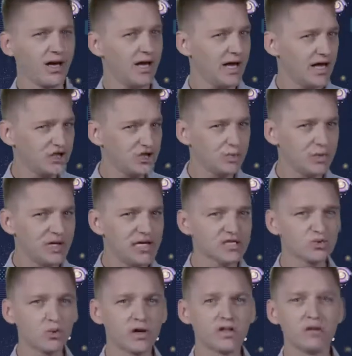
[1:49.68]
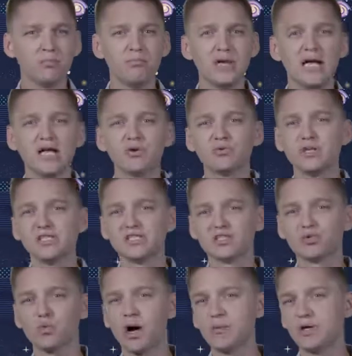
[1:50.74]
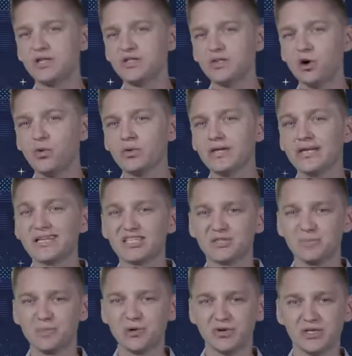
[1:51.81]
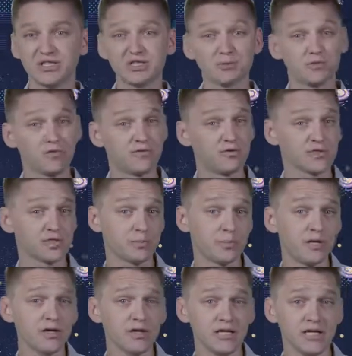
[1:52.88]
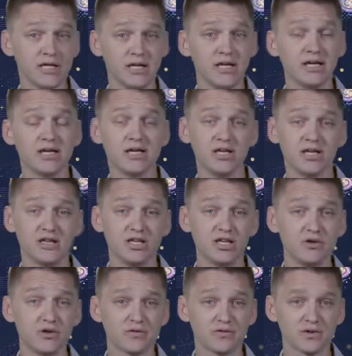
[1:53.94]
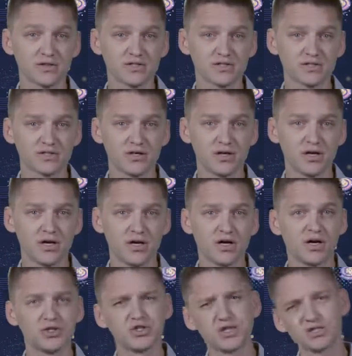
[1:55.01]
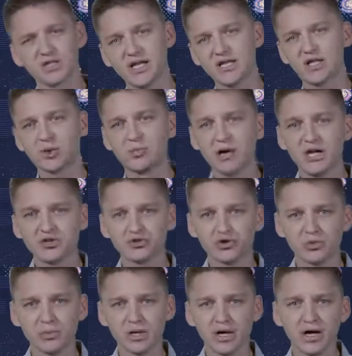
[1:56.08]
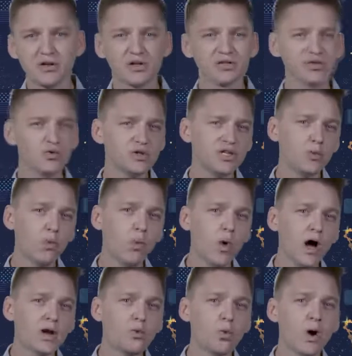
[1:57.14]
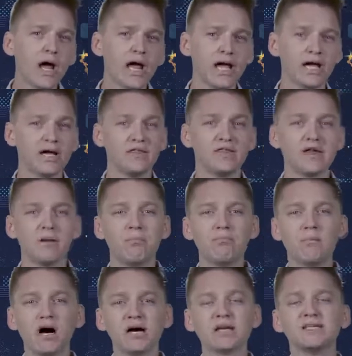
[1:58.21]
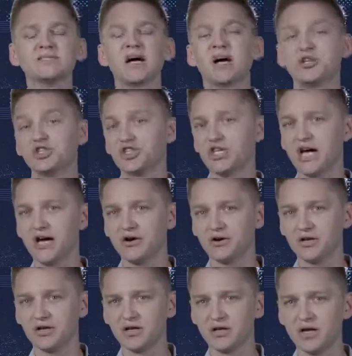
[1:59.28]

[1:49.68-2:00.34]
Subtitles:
Entropy is one of the main reasons why we don't experience reversibility in the universe. Just like your bedroom, there's only one way that a mug is unshattered,